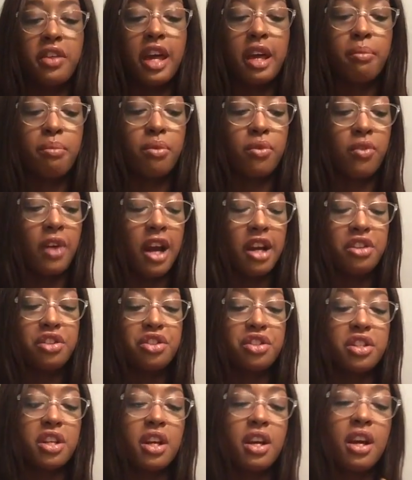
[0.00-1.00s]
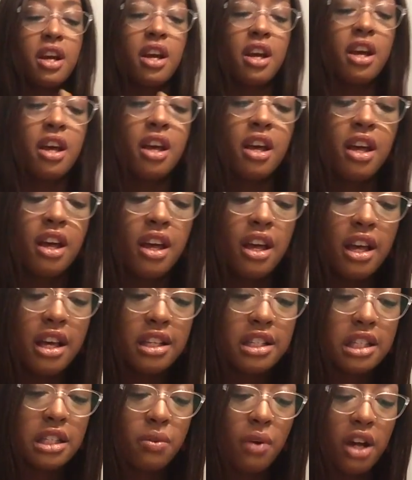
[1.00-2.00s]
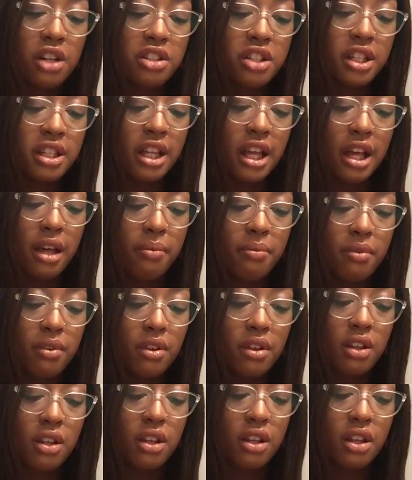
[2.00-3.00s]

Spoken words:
a brush and swatching them.